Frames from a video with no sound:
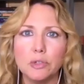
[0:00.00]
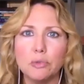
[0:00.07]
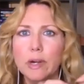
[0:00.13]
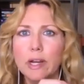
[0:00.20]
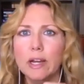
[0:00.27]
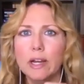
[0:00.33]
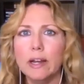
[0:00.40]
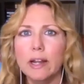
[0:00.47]

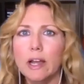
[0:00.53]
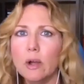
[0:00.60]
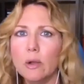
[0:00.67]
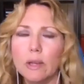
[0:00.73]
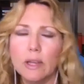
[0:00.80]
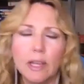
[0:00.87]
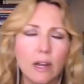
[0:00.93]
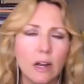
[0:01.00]
Wring it
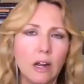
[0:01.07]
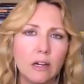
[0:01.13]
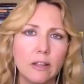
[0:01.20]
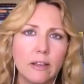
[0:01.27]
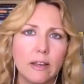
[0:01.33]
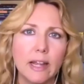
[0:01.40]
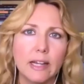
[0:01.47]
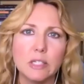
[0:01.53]
out, get on to
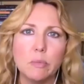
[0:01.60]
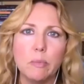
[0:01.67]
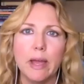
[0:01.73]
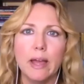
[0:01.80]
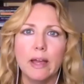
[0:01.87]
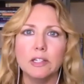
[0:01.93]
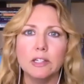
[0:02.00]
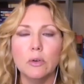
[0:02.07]
the next
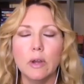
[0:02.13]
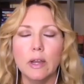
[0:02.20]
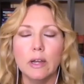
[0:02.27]
batch.